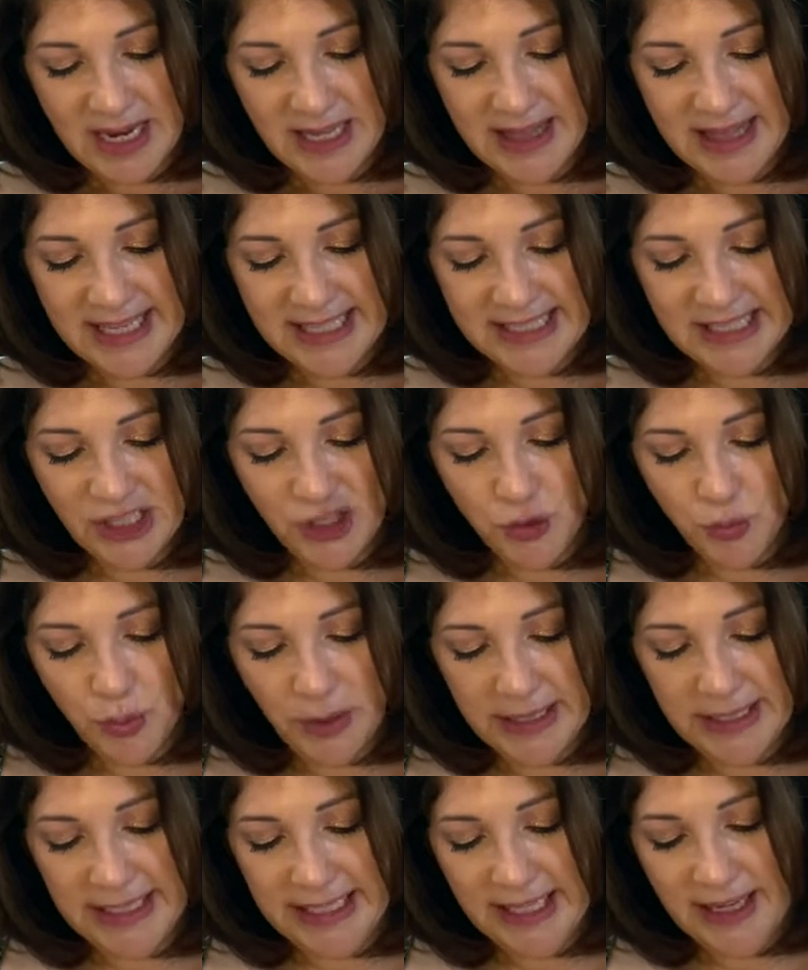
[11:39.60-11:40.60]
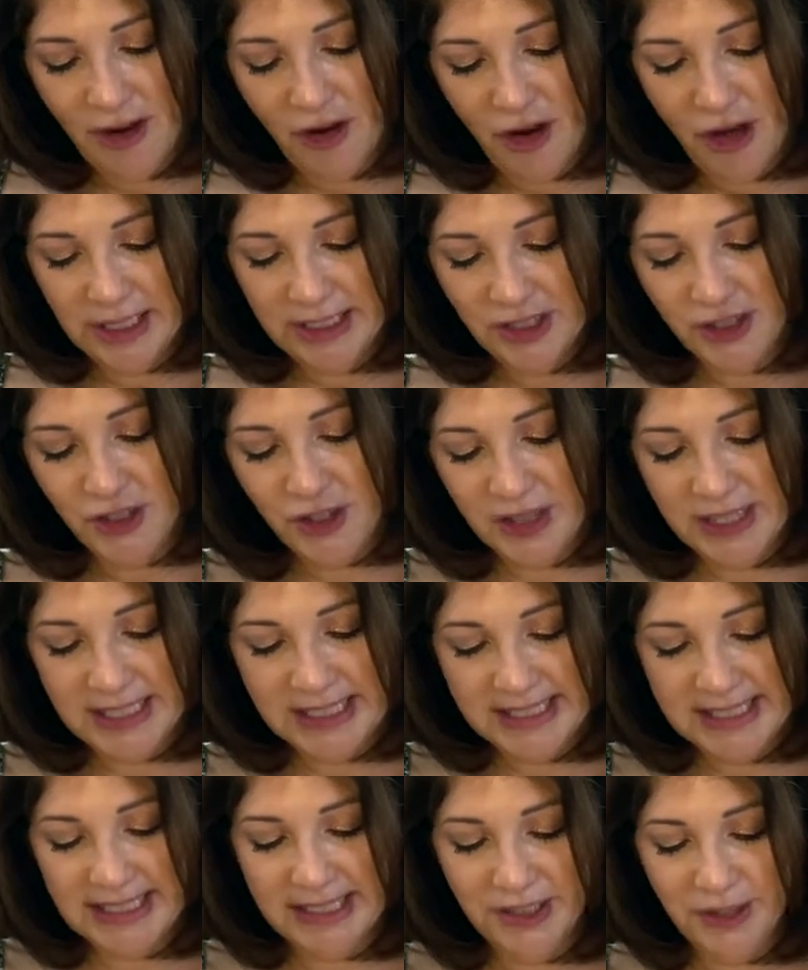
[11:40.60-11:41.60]
this Twilly onto
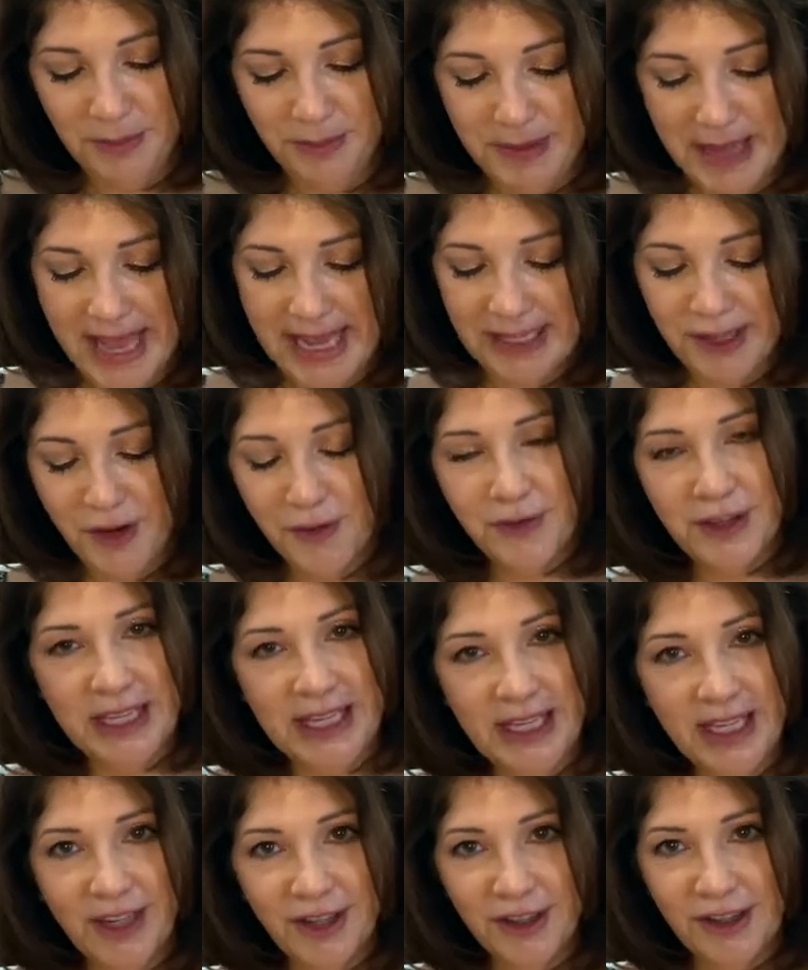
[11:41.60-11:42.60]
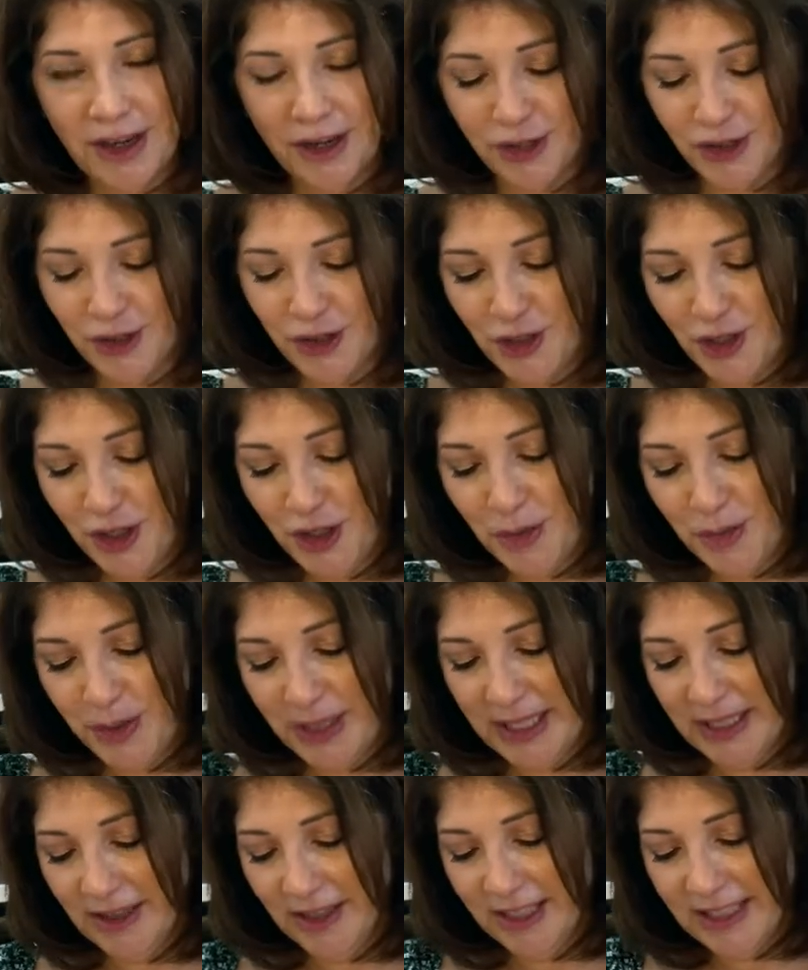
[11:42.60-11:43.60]
this little bag over here and I'll show you what
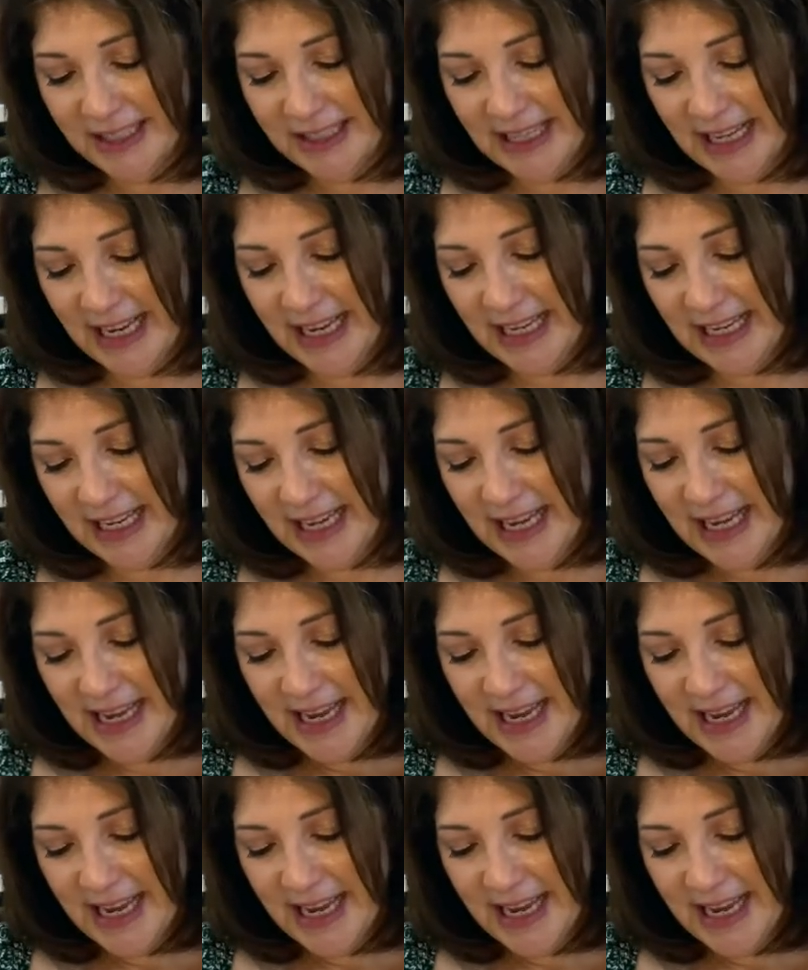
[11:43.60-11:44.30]
it looks like.